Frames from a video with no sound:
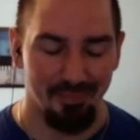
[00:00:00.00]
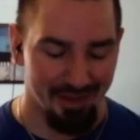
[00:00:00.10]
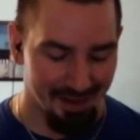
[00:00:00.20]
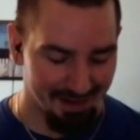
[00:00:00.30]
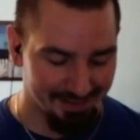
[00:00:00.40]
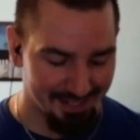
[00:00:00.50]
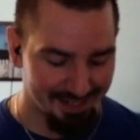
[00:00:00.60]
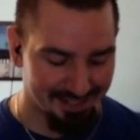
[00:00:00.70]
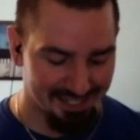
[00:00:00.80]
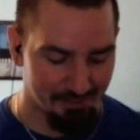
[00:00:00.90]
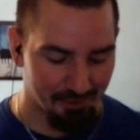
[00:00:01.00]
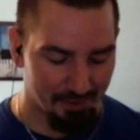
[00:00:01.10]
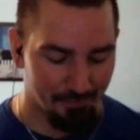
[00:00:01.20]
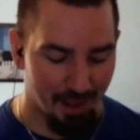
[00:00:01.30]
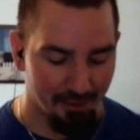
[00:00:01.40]
The
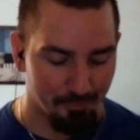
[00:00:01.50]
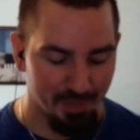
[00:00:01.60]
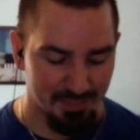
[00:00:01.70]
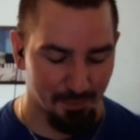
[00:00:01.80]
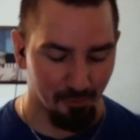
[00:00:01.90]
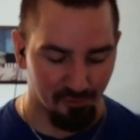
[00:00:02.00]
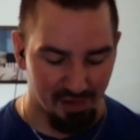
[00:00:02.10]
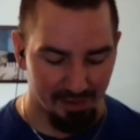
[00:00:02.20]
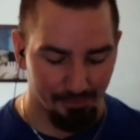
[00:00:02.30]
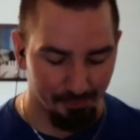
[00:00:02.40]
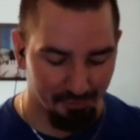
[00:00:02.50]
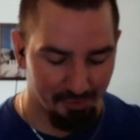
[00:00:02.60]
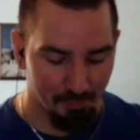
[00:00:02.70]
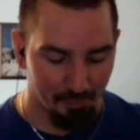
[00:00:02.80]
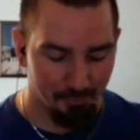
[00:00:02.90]
1975 Pittsburgh Steelers at
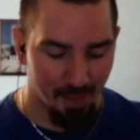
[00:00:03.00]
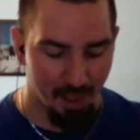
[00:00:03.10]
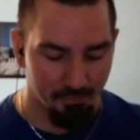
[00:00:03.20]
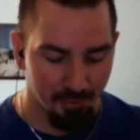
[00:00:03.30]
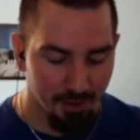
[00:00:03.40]
number 5.